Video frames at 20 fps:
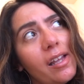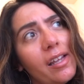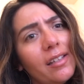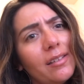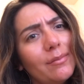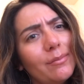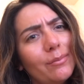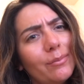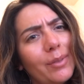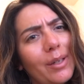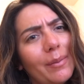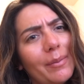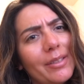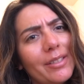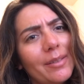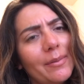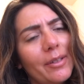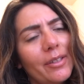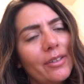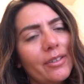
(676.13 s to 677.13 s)
And
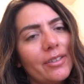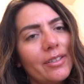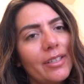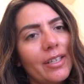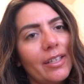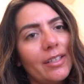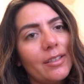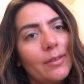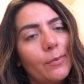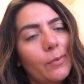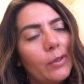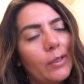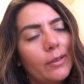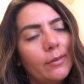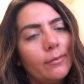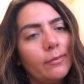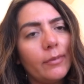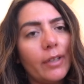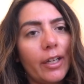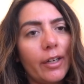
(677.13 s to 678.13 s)
probably some other states,
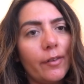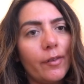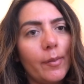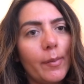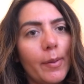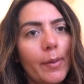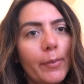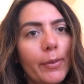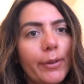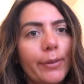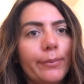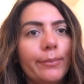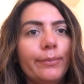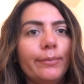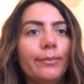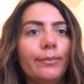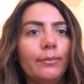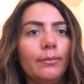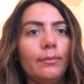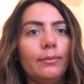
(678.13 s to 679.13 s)
but I don't remember.
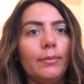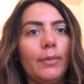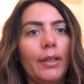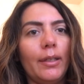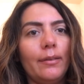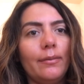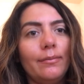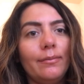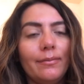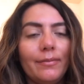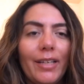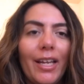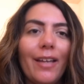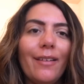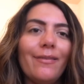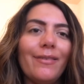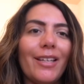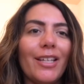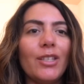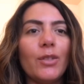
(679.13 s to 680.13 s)
But
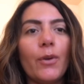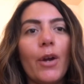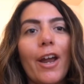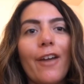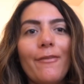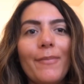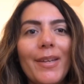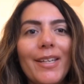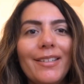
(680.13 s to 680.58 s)
yeah, that's where I've